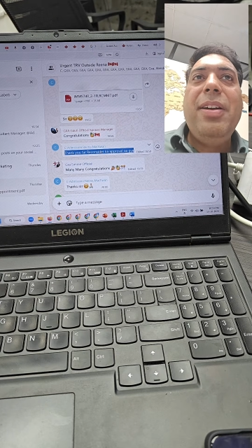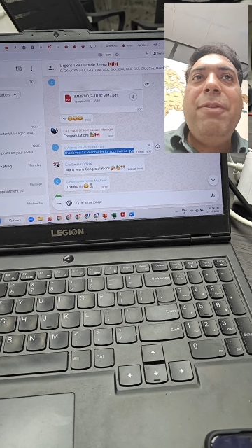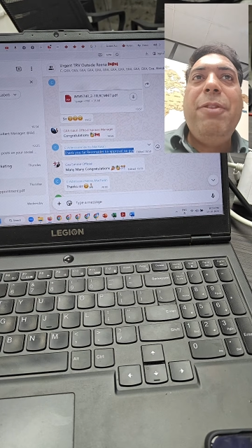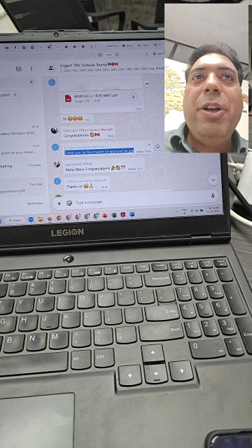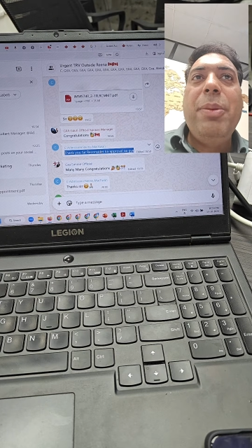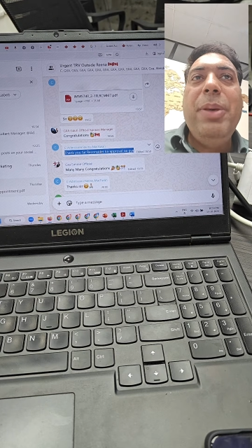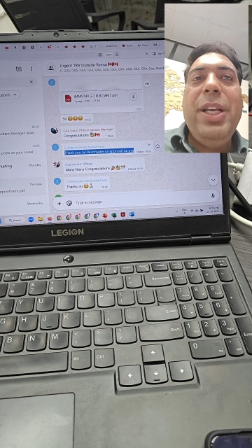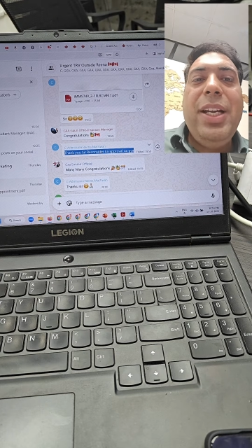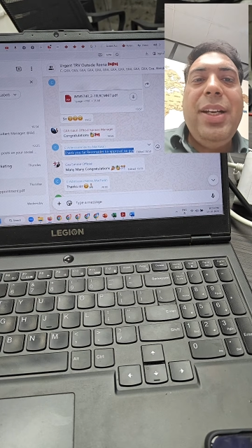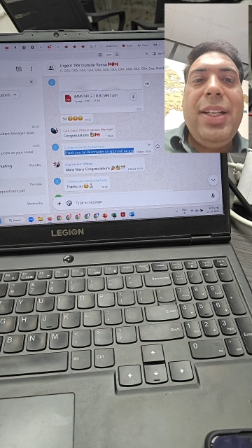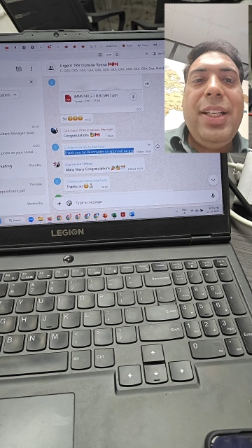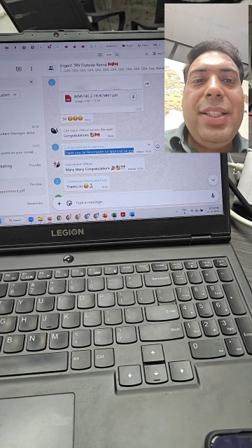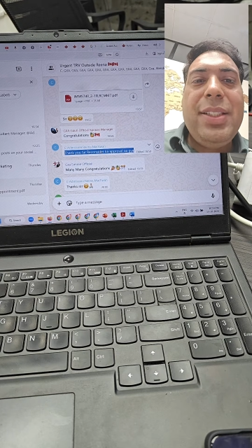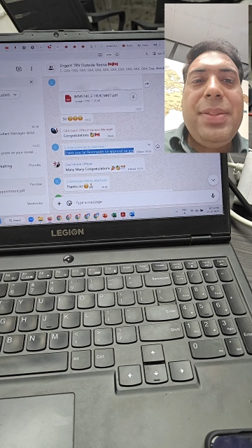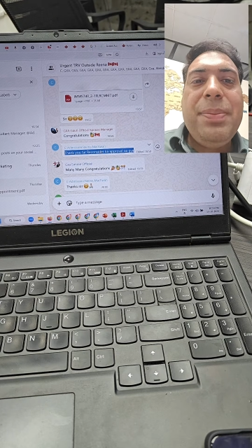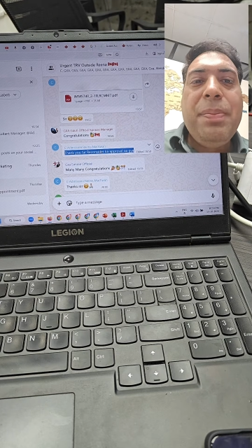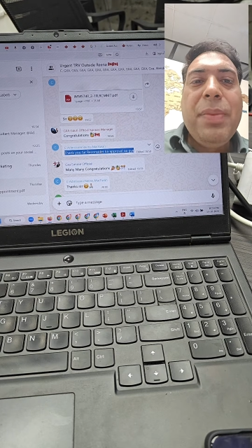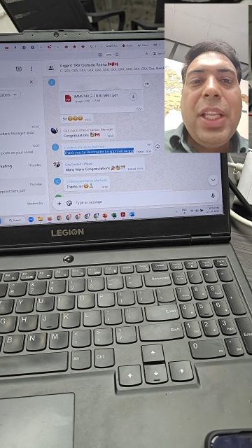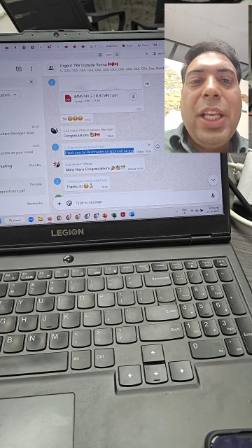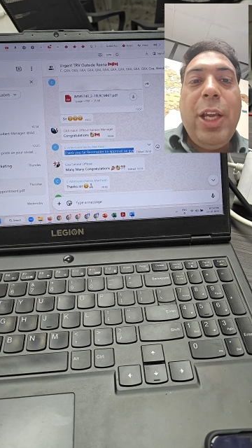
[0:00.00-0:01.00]
for me, it
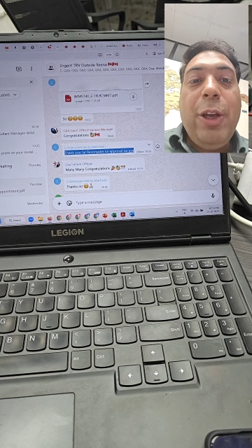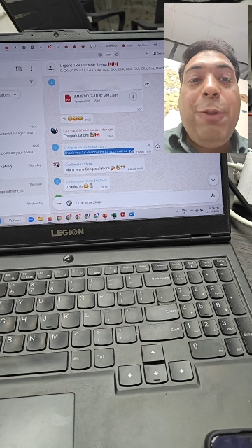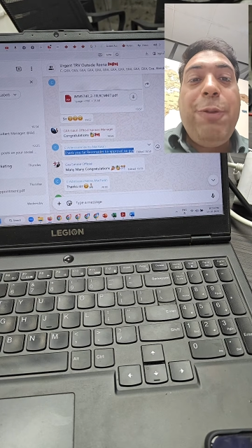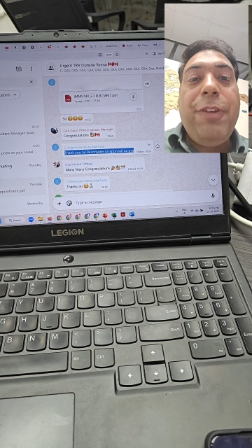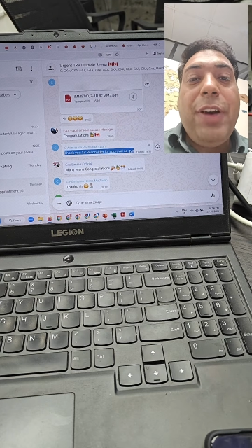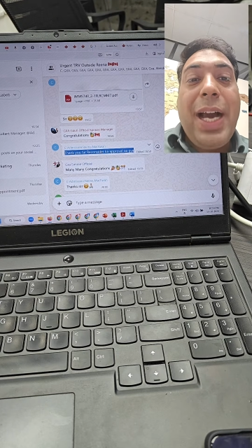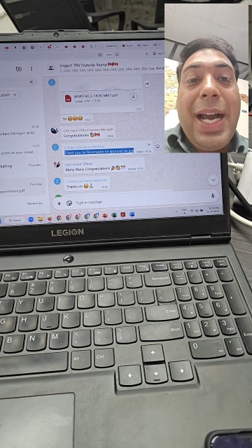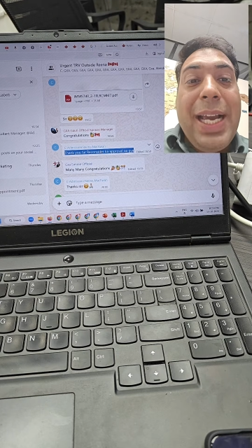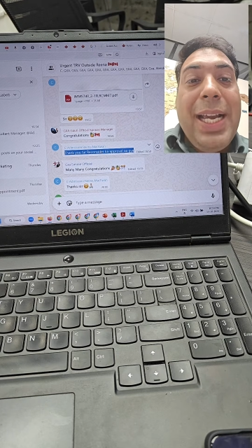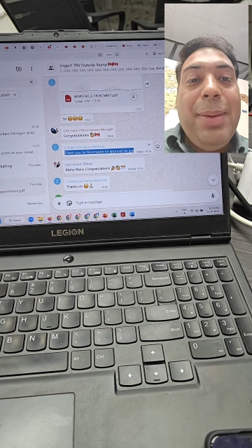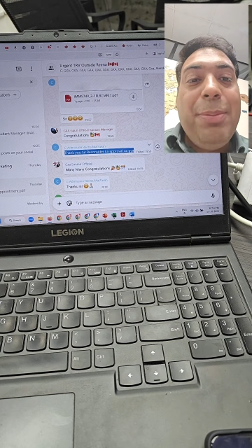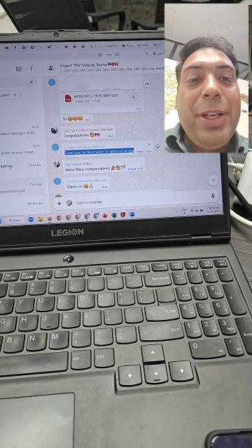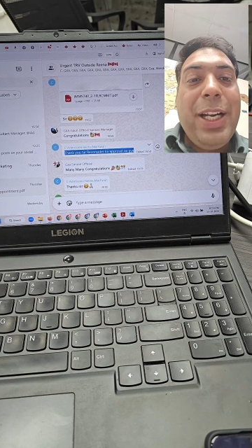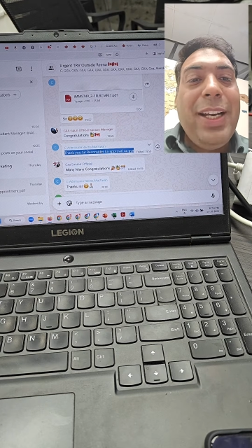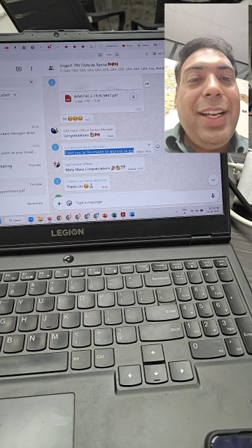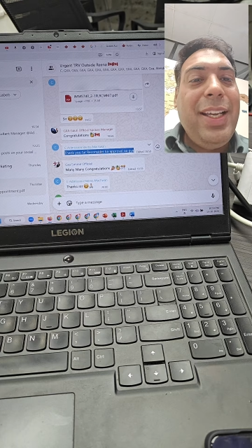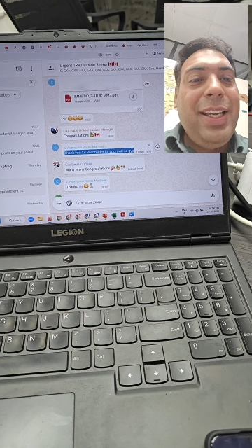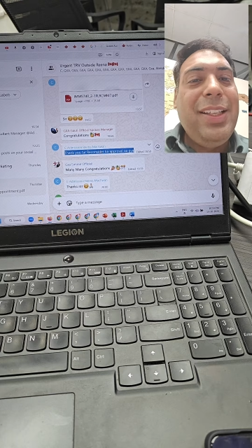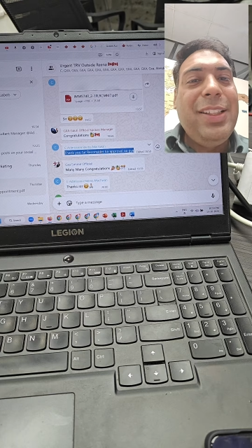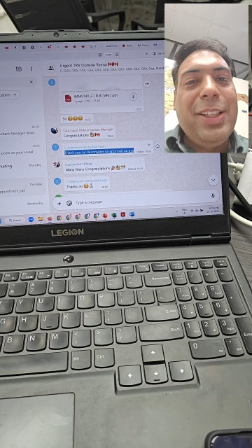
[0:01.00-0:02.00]
is, if I am
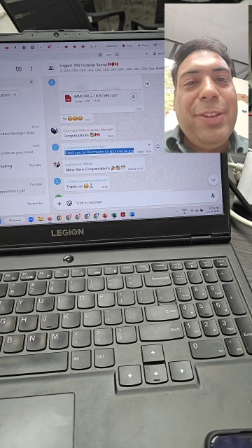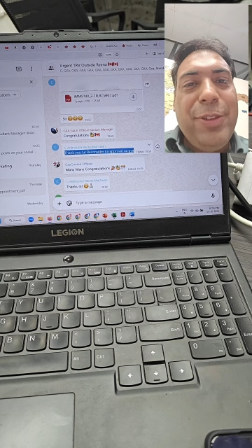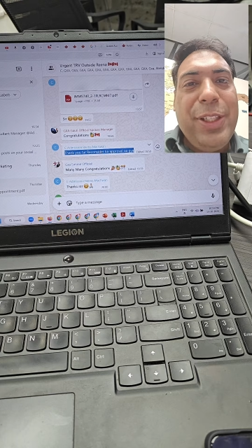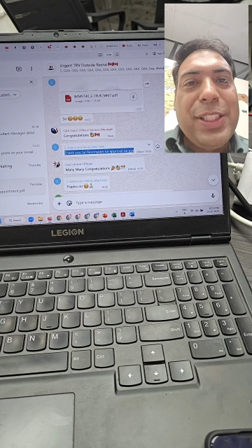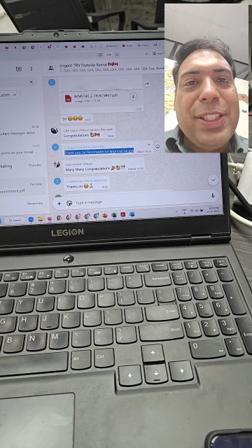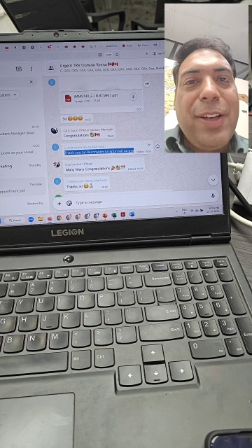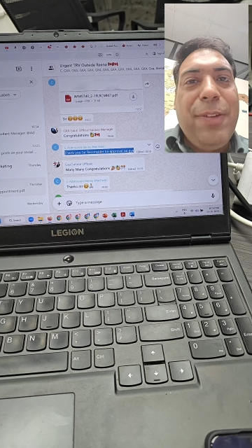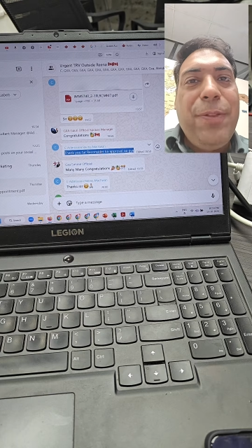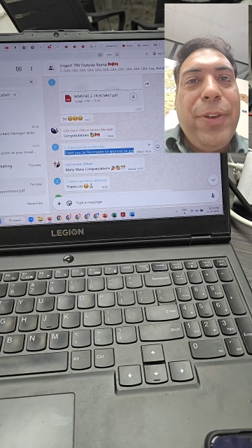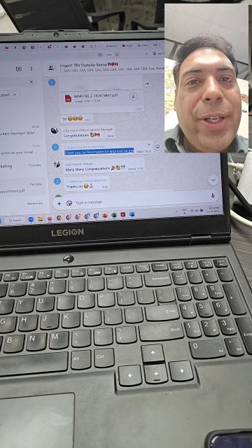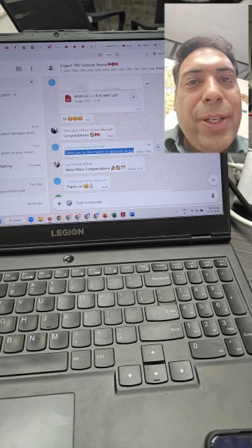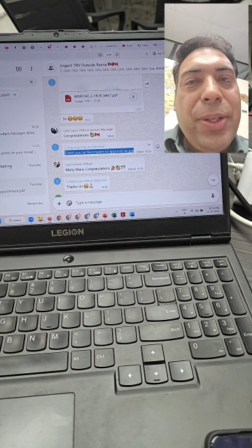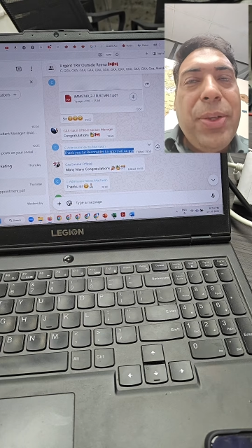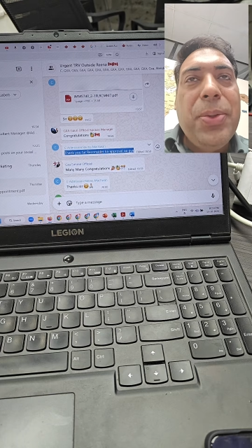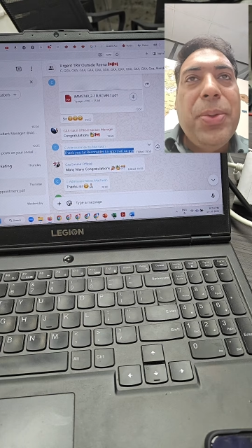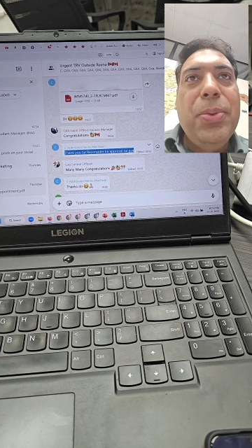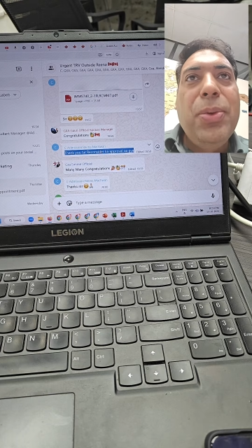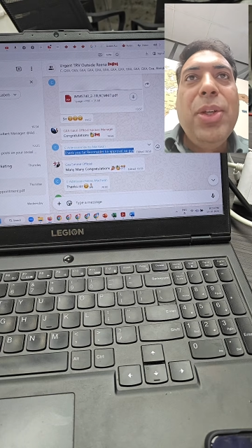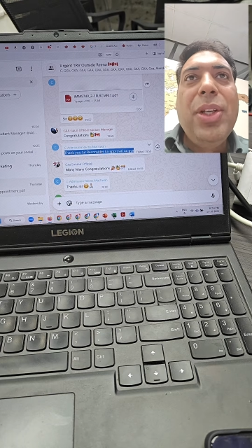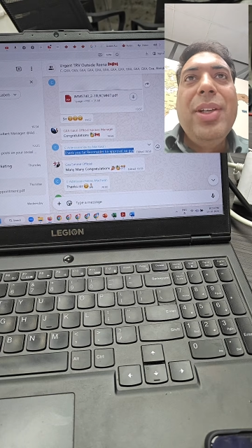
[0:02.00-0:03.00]
getting the visa for
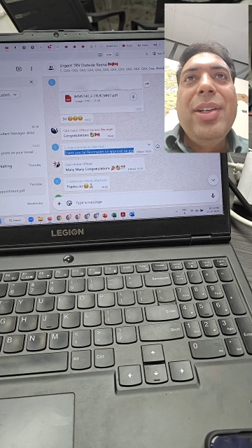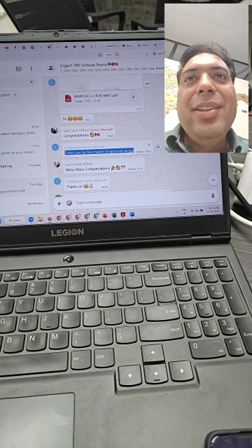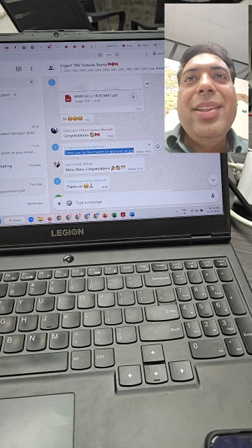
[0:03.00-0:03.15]
you,